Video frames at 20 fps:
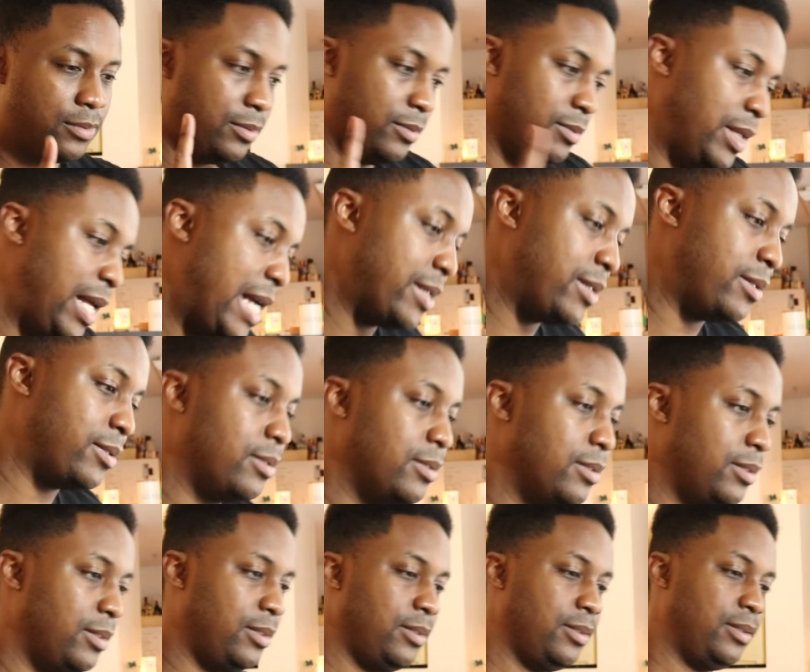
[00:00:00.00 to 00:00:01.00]
Last
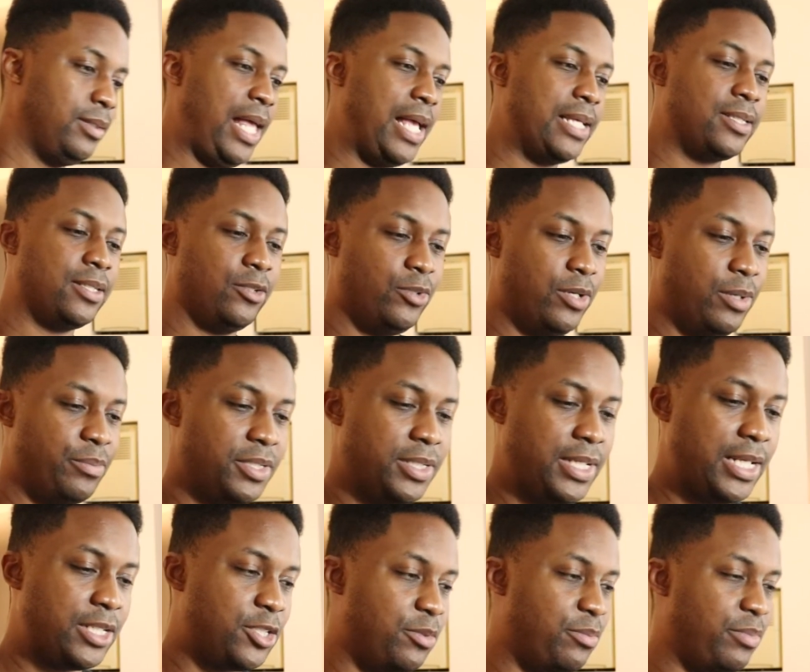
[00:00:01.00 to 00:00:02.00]
interruption.
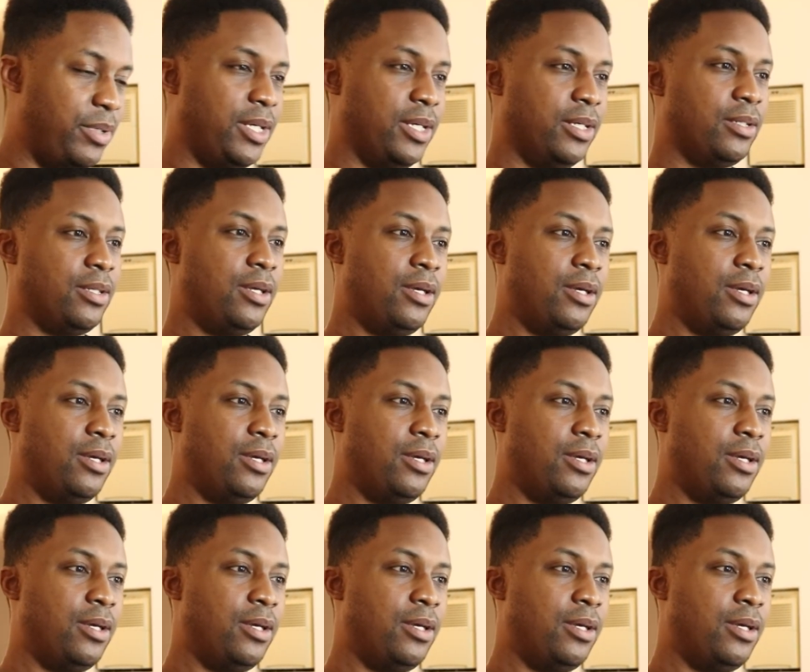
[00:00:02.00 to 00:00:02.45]
That should be it.